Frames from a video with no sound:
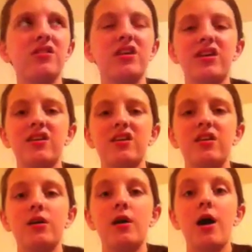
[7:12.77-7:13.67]
Like,
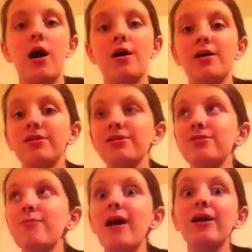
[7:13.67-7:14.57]

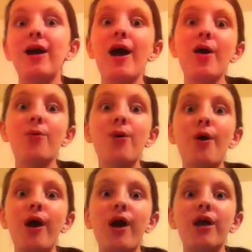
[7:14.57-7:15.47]
my
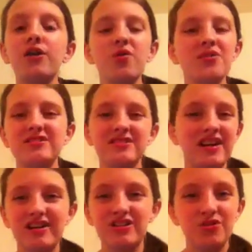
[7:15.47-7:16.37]
cowboy. No, it's
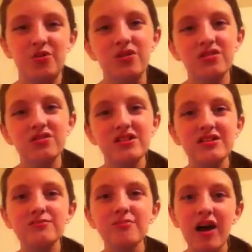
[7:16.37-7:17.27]
not yours.
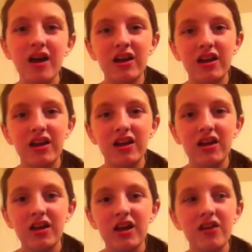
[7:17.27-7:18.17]
It's mine.
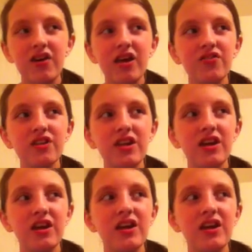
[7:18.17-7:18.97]
I've had it for like